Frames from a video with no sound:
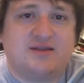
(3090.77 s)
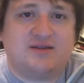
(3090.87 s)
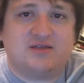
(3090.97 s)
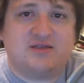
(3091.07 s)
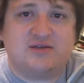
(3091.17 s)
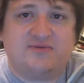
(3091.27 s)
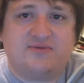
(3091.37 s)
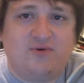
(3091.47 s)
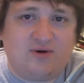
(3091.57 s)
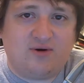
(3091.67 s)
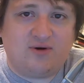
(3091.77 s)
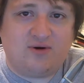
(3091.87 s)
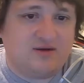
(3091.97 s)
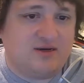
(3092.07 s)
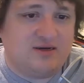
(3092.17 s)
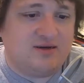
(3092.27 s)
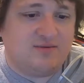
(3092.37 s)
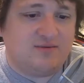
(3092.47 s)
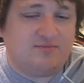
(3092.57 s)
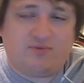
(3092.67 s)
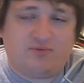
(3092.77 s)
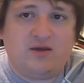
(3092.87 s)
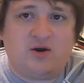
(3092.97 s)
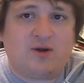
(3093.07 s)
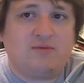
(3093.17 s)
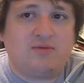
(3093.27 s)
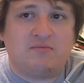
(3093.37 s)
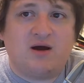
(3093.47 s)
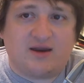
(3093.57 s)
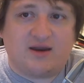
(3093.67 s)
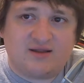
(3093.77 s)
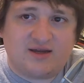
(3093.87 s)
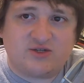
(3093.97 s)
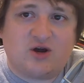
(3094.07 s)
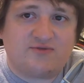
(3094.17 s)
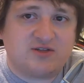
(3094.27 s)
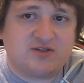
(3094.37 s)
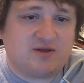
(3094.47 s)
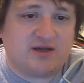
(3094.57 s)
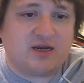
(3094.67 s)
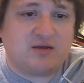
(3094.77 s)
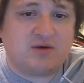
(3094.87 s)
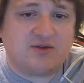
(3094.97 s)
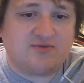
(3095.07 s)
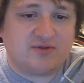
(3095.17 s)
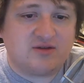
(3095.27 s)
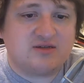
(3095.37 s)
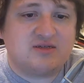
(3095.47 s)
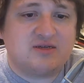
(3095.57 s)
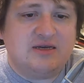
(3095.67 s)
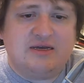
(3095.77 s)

that this is for, probably money. Like Dolphin's probably getting money for this.